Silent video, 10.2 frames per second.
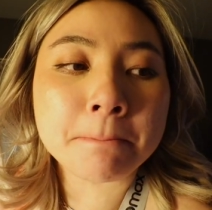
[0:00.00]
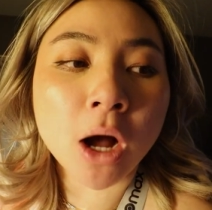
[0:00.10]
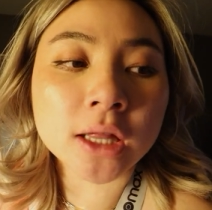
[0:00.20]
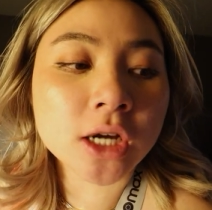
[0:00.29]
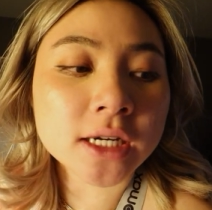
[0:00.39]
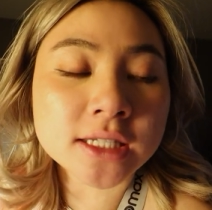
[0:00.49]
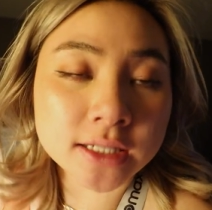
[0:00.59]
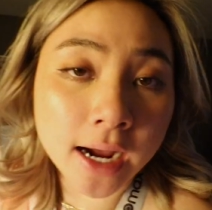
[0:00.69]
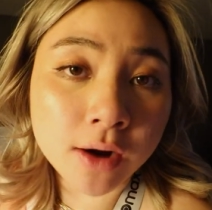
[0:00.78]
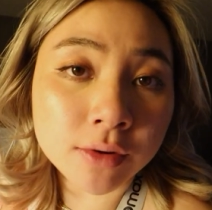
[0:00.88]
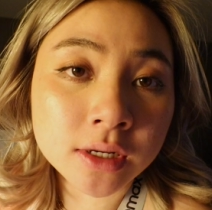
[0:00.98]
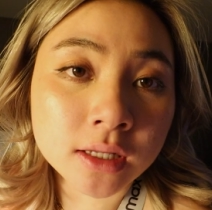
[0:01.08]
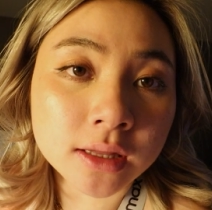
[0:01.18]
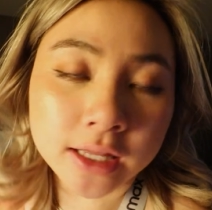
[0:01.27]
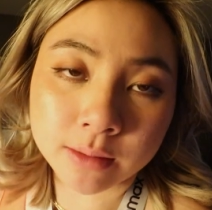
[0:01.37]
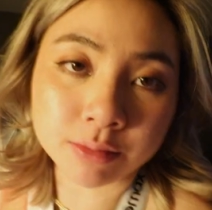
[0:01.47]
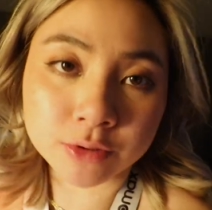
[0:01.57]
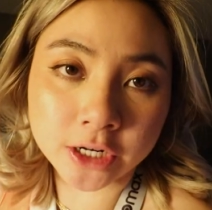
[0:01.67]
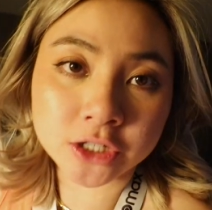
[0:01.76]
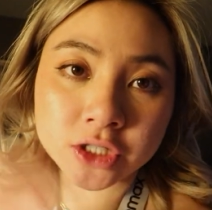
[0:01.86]
Polygon is down, like the
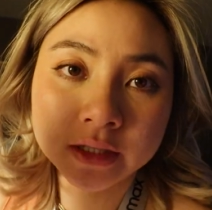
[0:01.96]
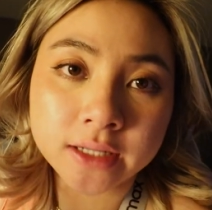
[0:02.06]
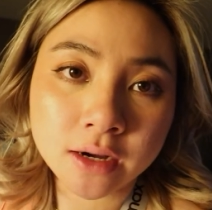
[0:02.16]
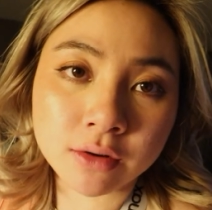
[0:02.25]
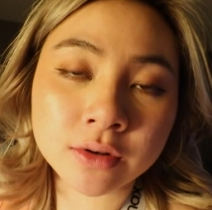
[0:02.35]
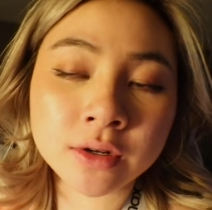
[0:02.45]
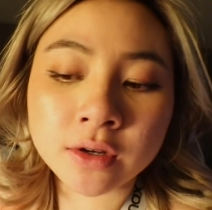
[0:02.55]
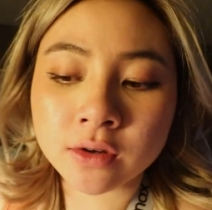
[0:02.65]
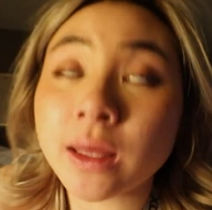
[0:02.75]
bridge is down.